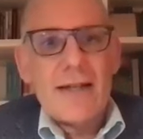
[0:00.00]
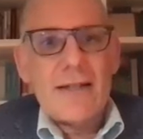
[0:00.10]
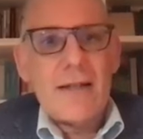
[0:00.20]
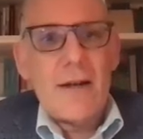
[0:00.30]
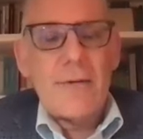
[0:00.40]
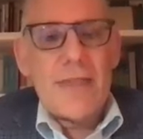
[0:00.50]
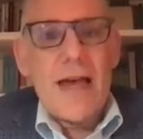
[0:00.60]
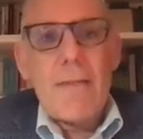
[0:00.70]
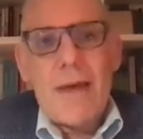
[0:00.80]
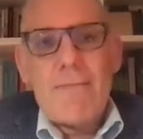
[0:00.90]
So
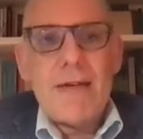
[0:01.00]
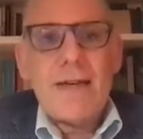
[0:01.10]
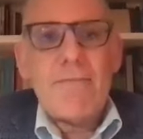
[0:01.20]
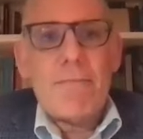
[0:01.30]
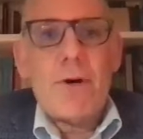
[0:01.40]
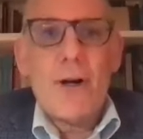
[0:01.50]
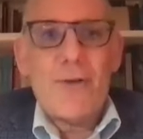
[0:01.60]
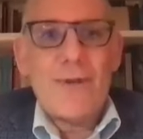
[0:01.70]
that may be part of the